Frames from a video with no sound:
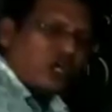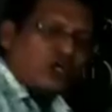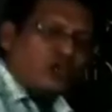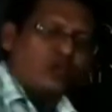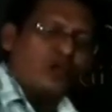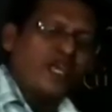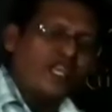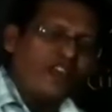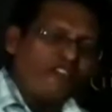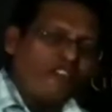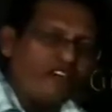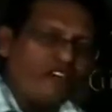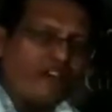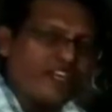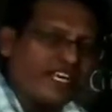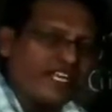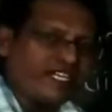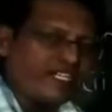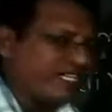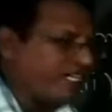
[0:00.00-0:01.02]
Today if you
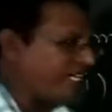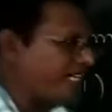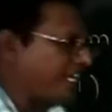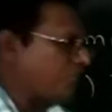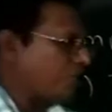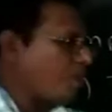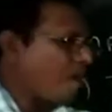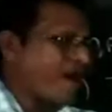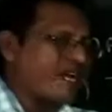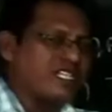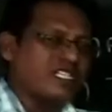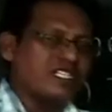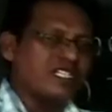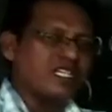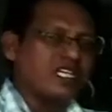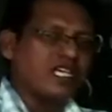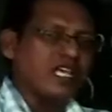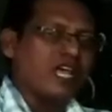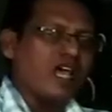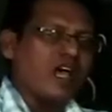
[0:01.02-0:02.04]
heat, it
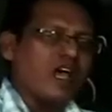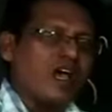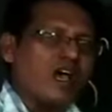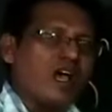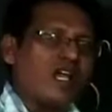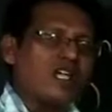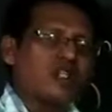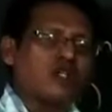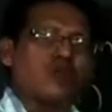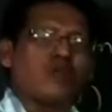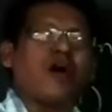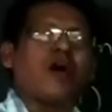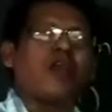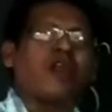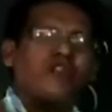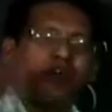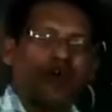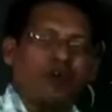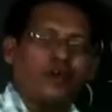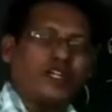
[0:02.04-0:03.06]
expands, and tomorrow
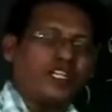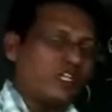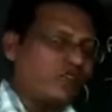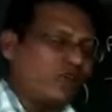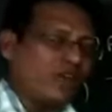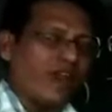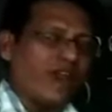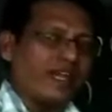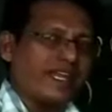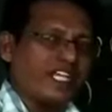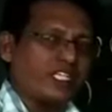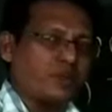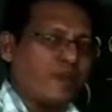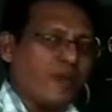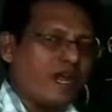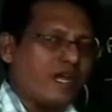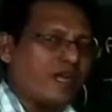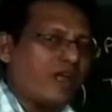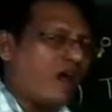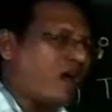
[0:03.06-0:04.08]
if you put it will not
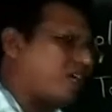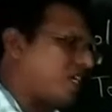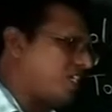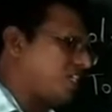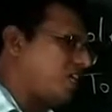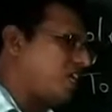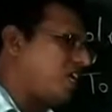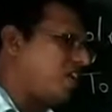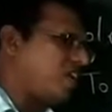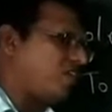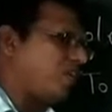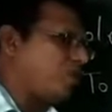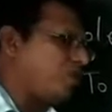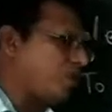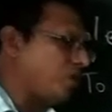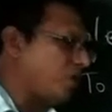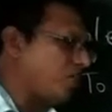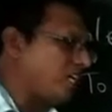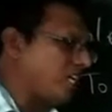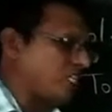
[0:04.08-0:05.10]
expand, or yesterday if you
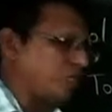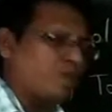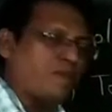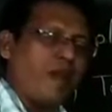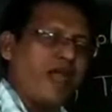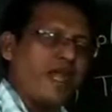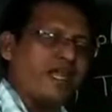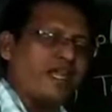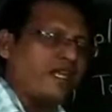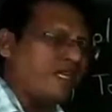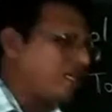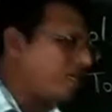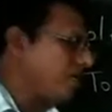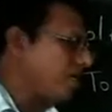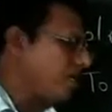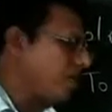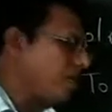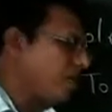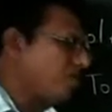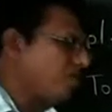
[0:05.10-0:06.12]
put it expanded.
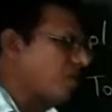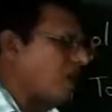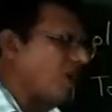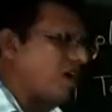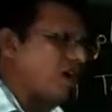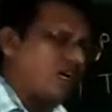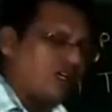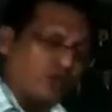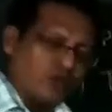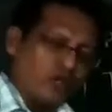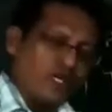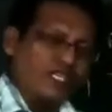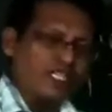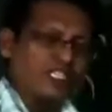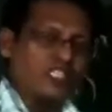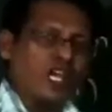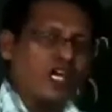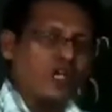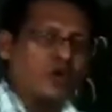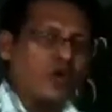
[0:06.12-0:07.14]
today it
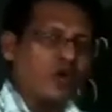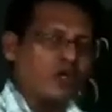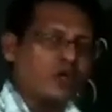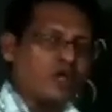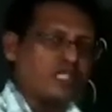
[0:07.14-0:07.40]
is not going to